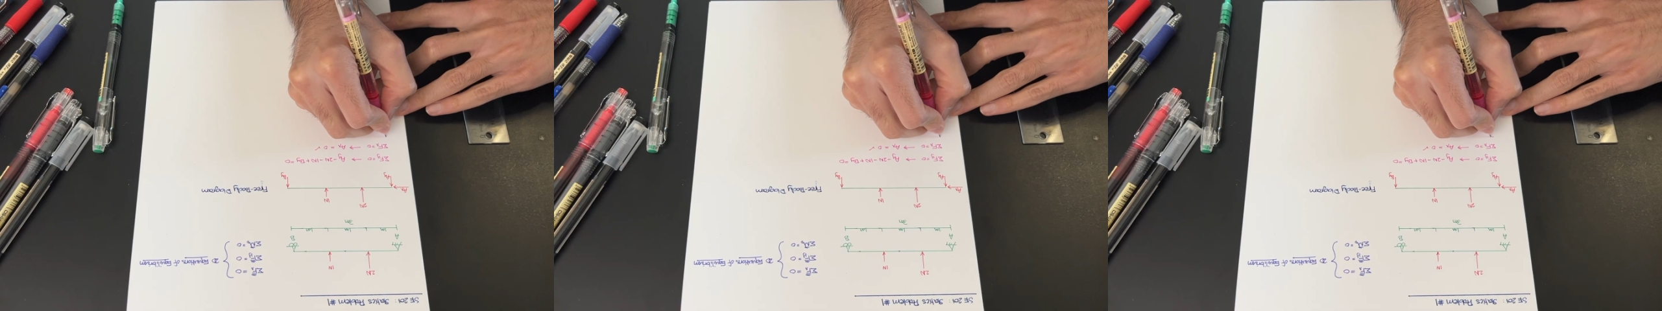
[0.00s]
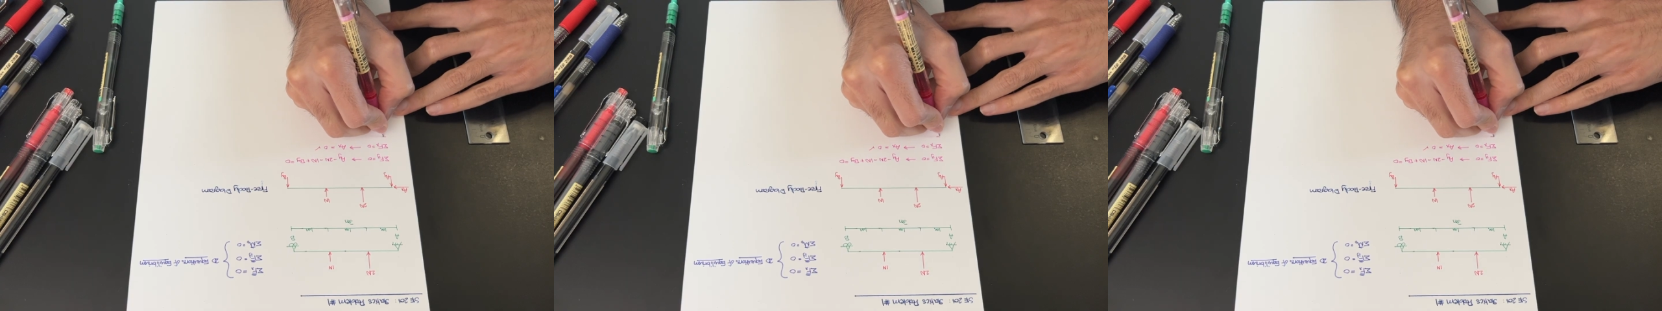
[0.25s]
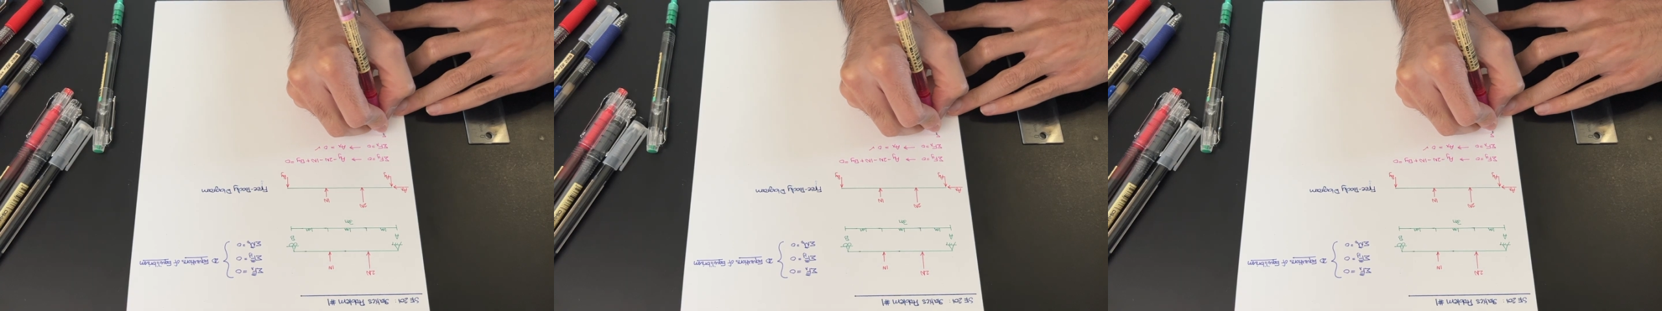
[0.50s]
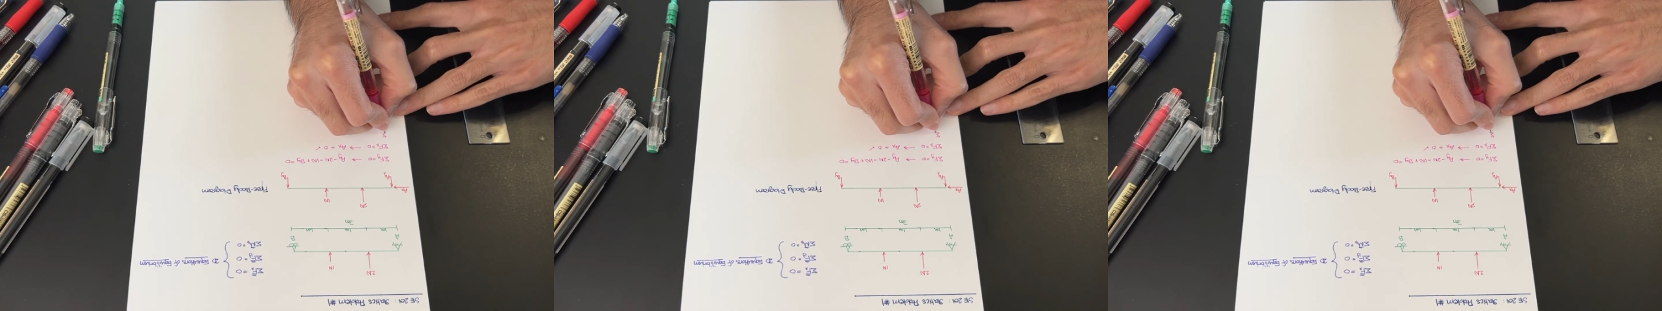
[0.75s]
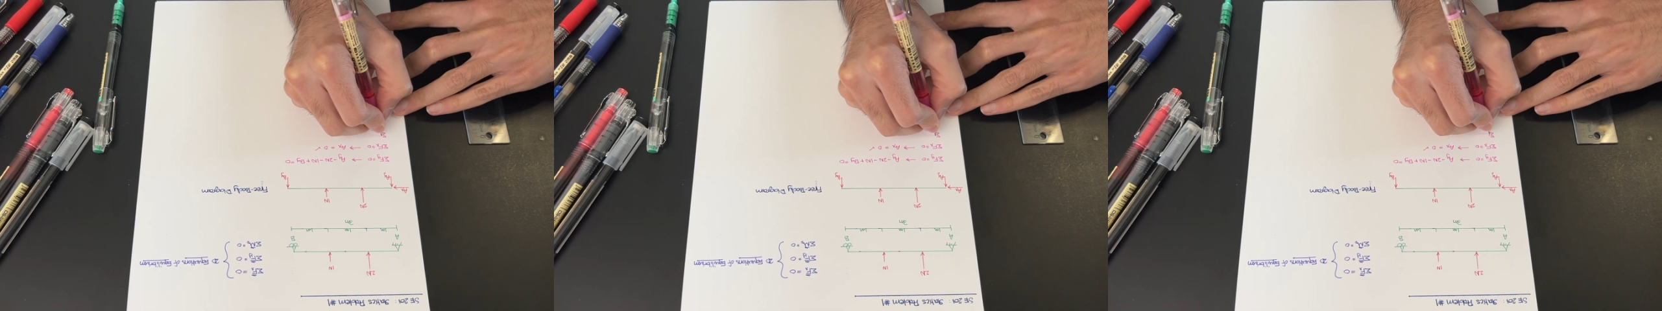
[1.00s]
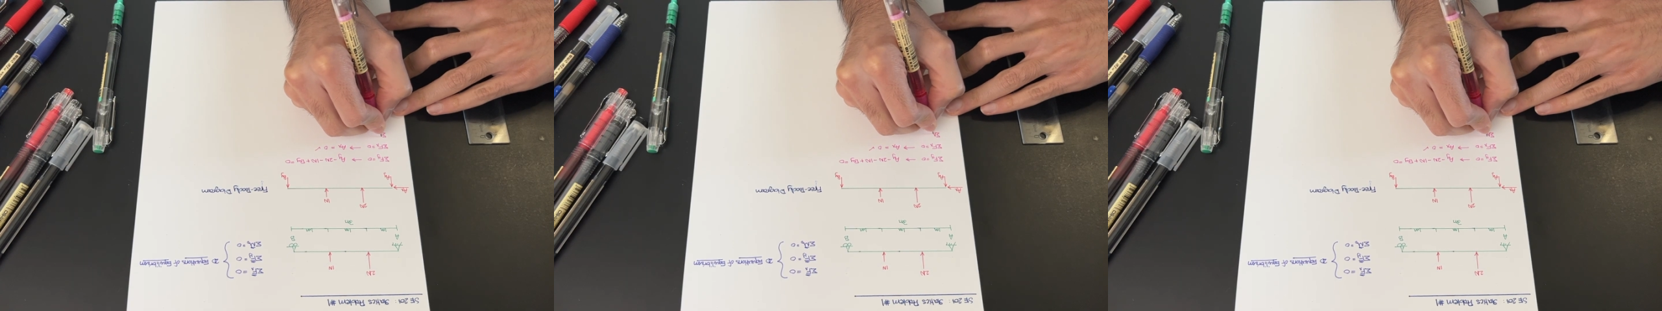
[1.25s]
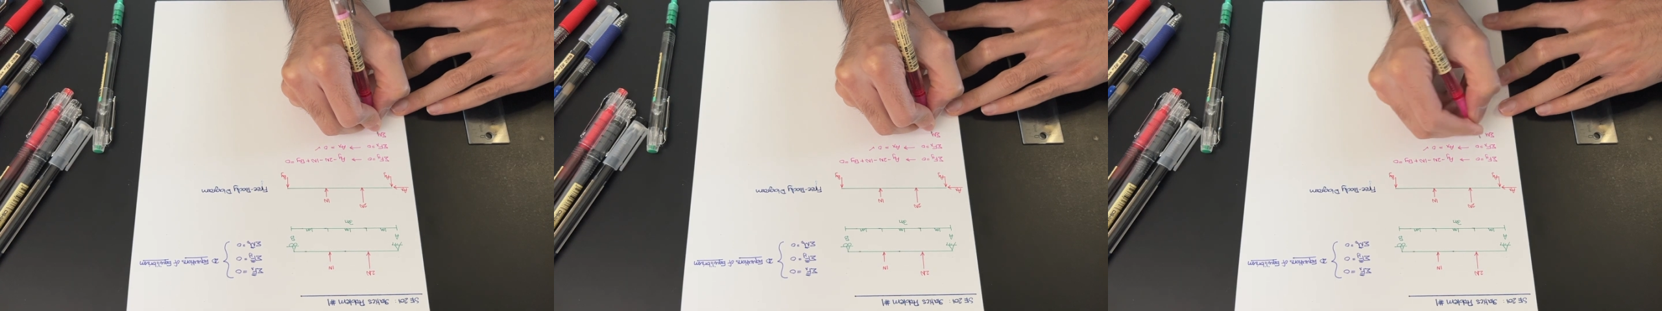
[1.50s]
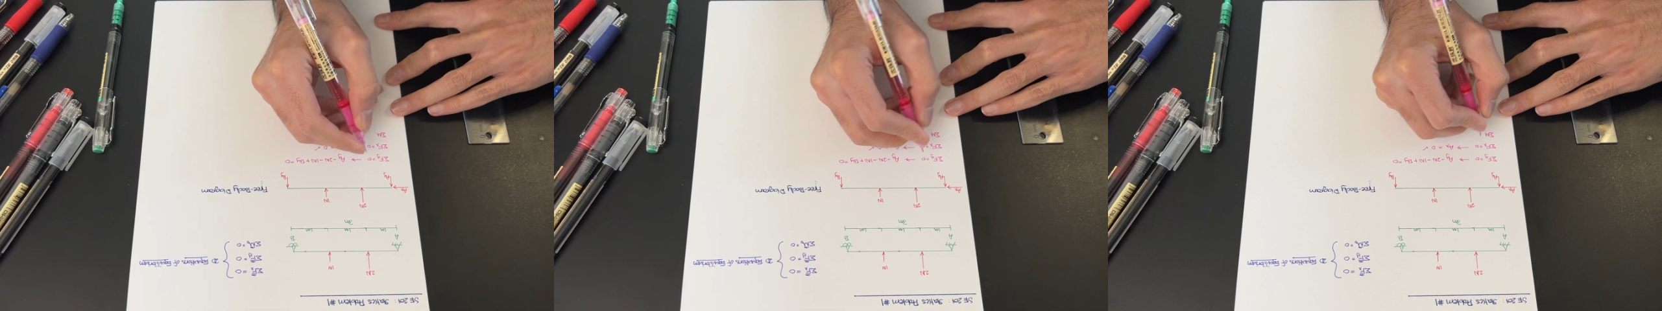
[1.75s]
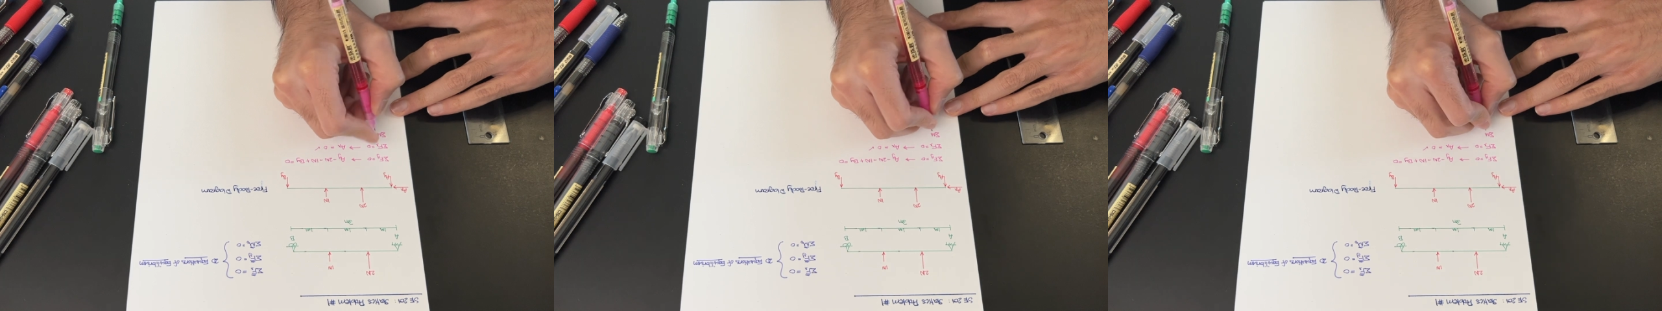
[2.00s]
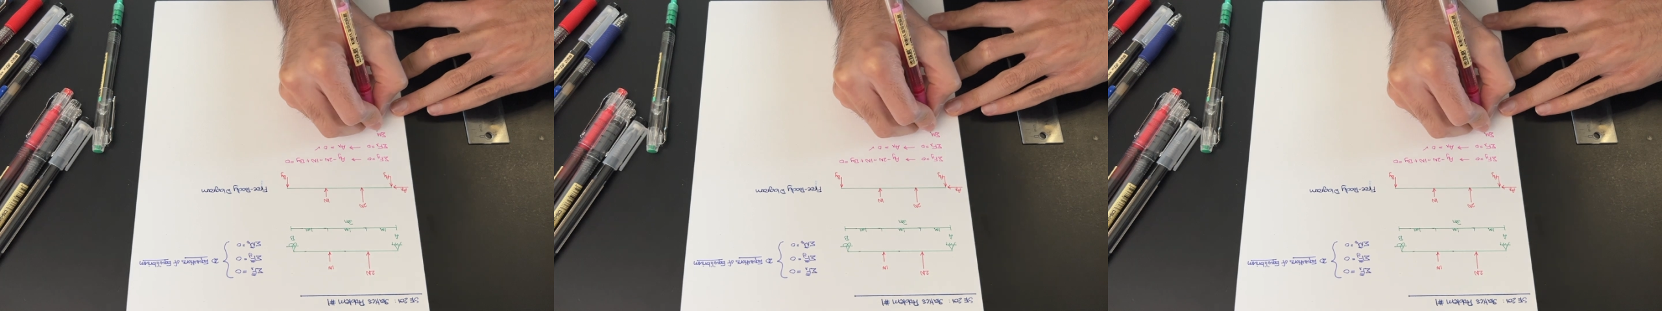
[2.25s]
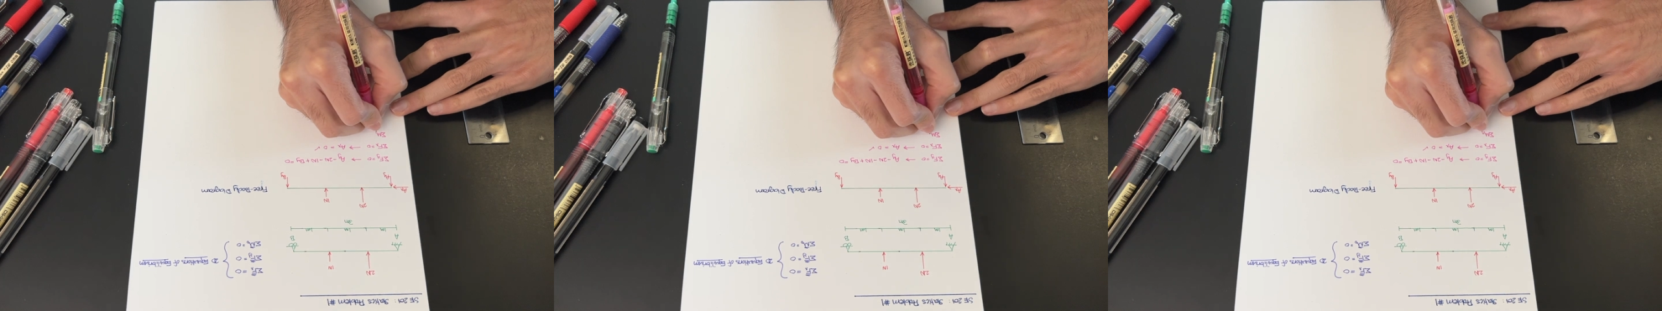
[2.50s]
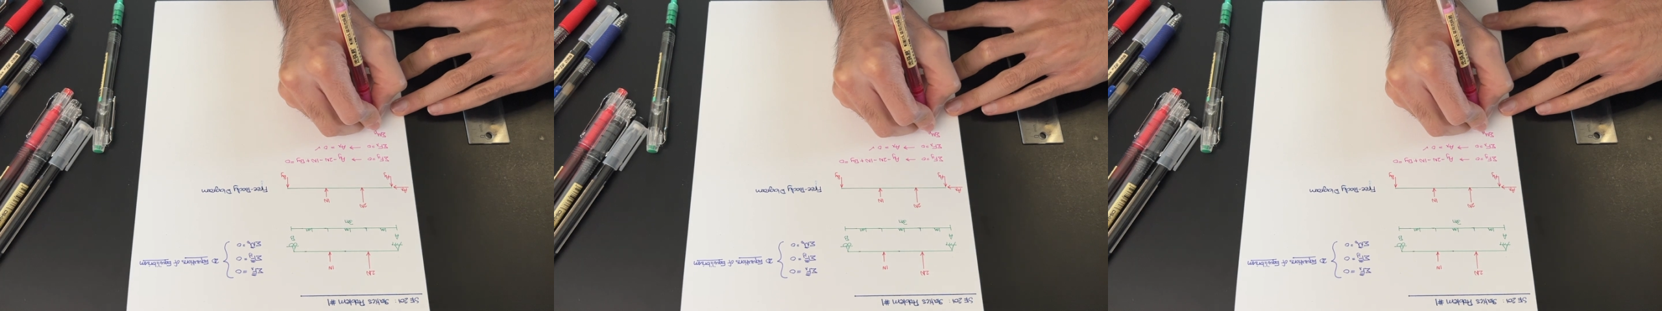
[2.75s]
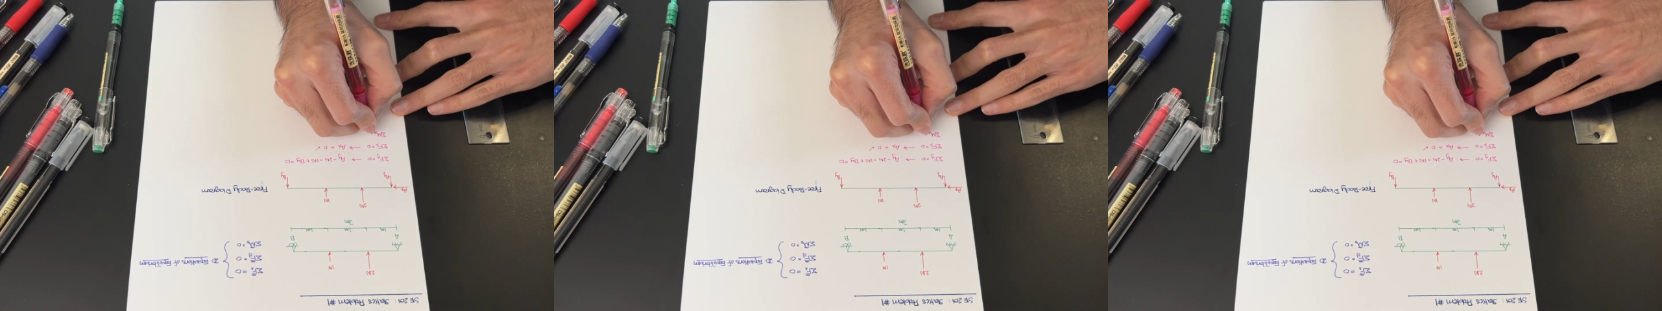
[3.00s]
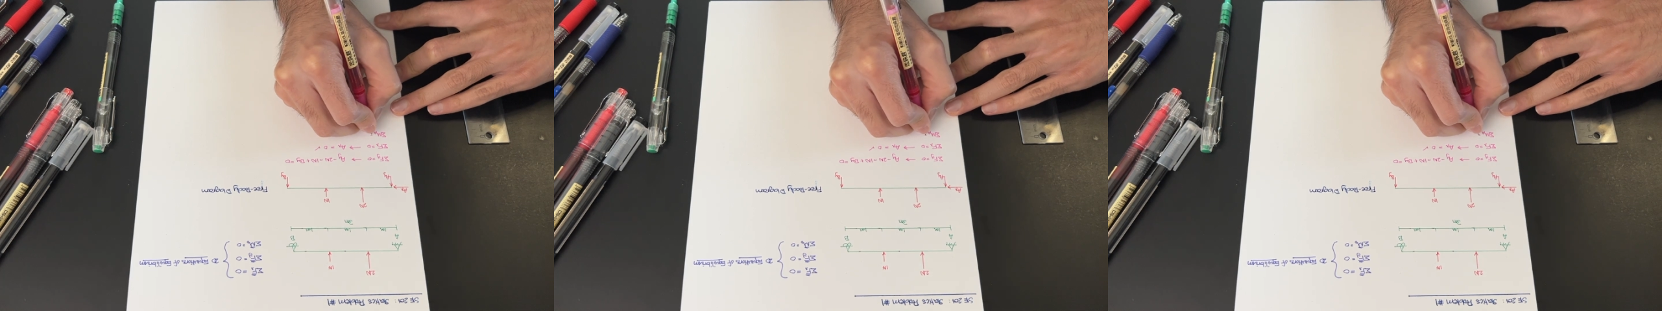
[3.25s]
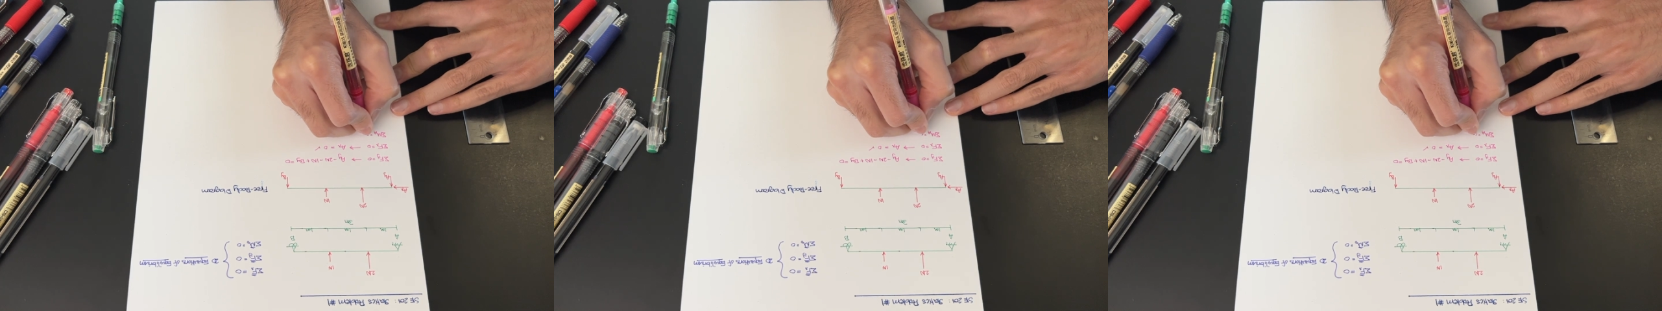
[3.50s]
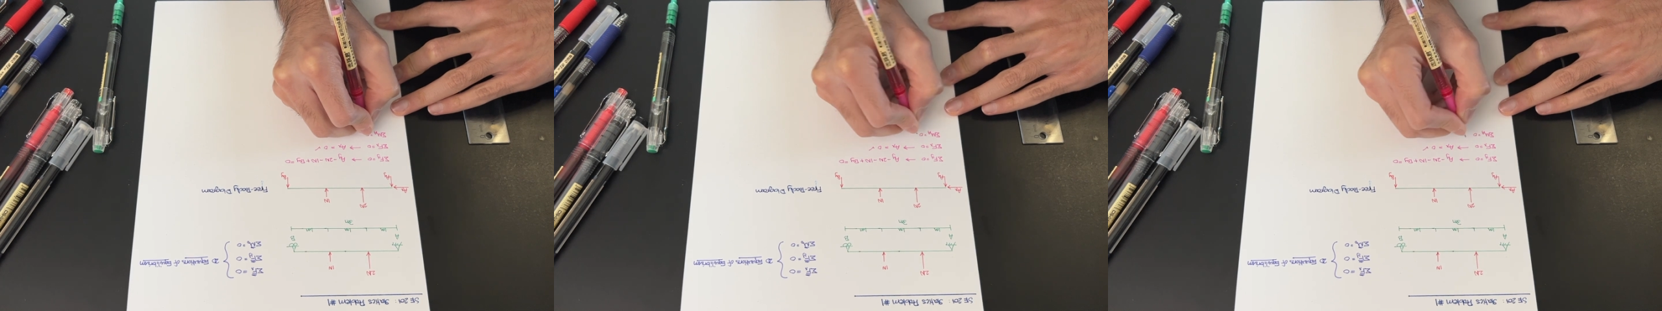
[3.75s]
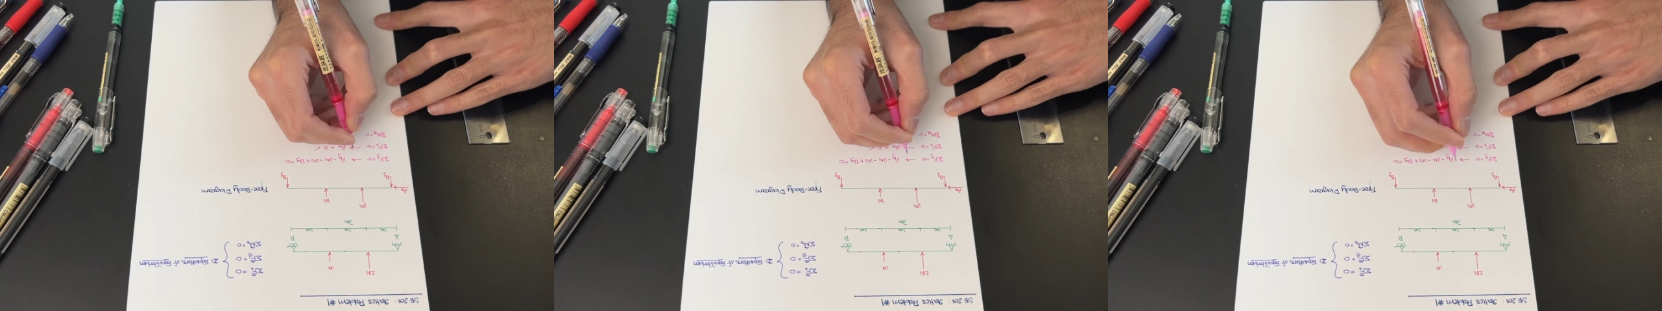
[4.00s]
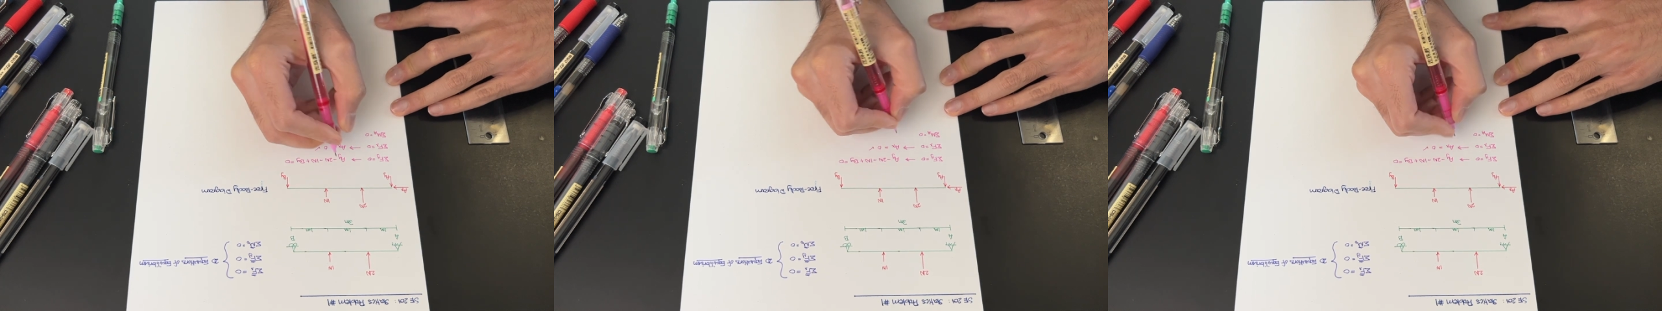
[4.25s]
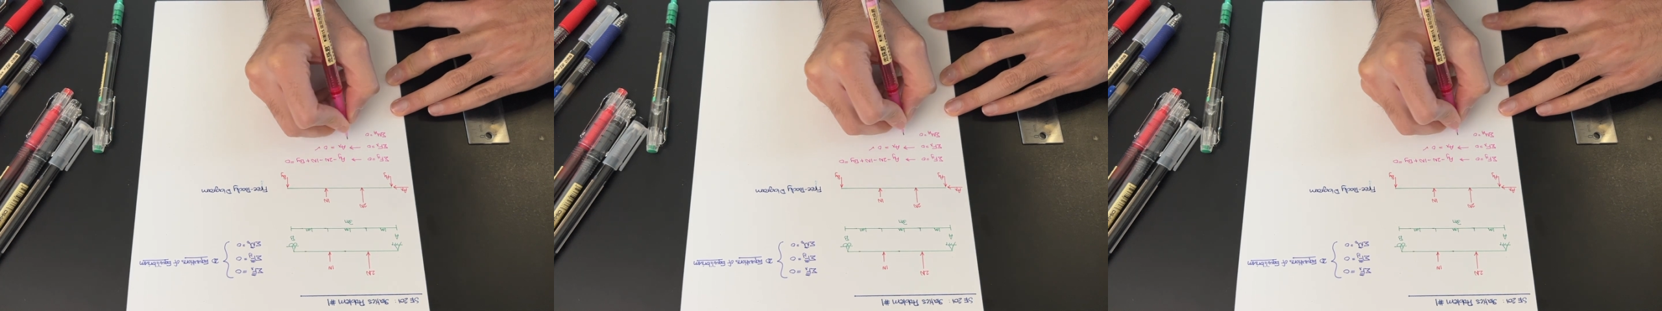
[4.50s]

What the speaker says: No face is visible, so there are no lips to read.